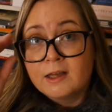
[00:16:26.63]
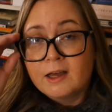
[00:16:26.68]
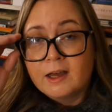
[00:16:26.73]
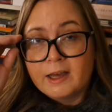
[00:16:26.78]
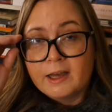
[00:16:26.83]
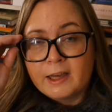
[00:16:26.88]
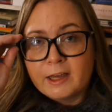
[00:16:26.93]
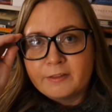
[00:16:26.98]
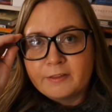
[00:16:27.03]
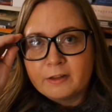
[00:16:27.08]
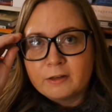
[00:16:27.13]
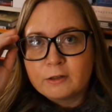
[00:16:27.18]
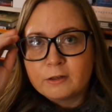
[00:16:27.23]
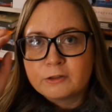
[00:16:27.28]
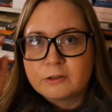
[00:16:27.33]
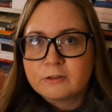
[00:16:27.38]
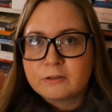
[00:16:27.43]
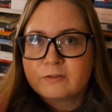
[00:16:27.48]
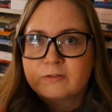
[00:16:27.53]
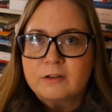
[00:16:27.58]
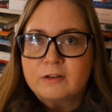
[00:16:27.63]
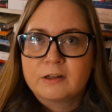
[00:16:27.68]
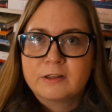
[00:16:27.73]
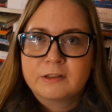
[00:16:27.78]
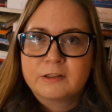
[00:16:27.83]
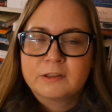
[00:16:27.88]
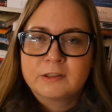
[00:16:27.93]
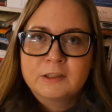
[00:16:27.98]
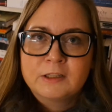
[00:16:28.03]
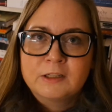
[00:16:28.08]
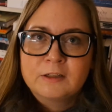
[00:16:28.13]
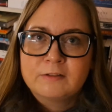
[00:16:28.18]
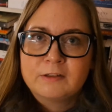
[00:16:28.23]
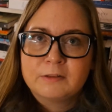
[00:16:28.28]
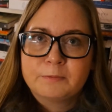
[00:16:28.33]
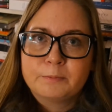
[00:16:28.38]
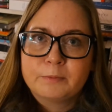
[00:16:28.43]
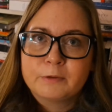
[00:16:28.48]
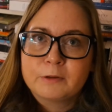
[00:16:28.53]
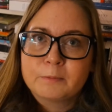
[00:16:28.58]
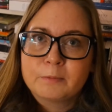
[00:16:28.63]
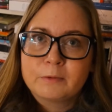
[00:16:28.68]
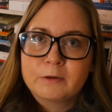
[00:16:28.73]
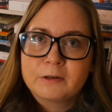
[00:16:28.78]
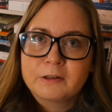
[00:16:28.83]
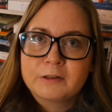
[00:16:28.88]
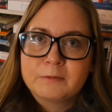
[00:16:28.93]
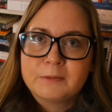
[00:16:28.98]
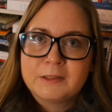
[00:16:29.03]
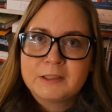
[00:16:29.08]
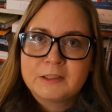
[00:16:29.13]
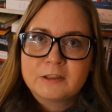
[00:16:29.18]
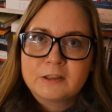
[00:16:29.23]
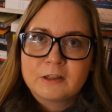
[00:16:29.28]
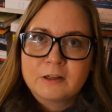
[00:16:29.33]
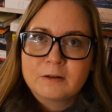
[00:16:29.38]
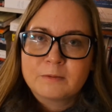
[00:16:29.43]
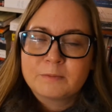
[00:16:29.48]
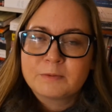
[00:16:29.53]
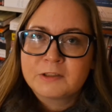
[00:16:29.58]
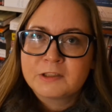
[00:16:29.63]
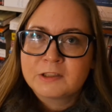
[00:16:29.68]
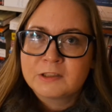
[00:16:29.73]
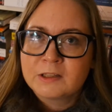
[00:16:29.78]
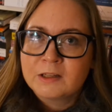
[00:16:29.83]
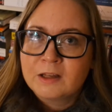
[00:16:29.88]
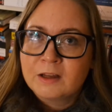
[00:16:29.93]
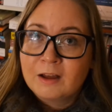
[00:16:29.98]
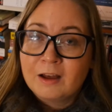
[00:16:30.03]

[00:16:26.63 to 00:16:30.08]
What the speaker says: I had a lot of fun with book blogger meetups,